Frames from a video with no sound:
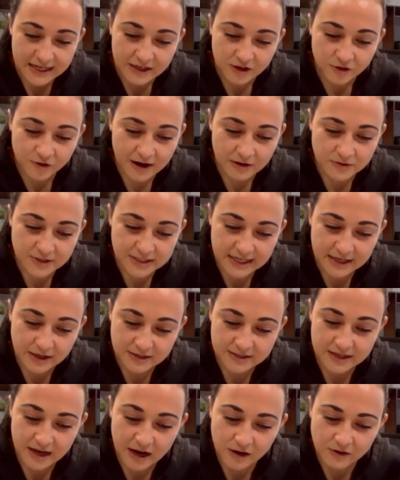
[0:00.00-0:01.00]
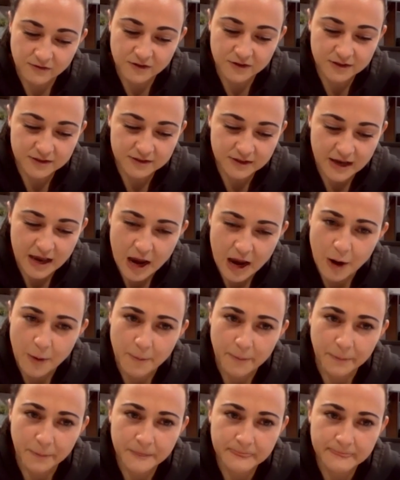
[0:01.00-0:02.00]
and grounding ourselves.
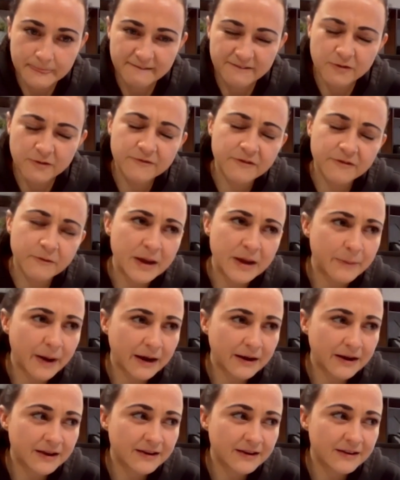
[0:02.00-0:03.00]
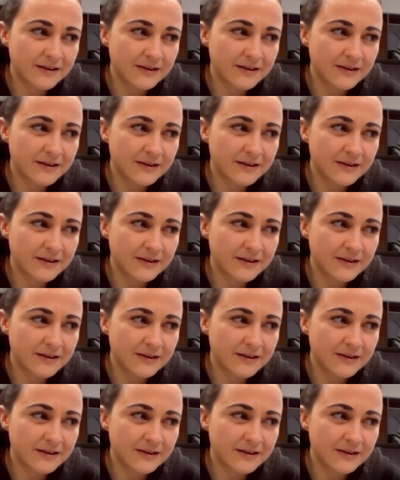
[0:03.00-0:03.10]
For me, back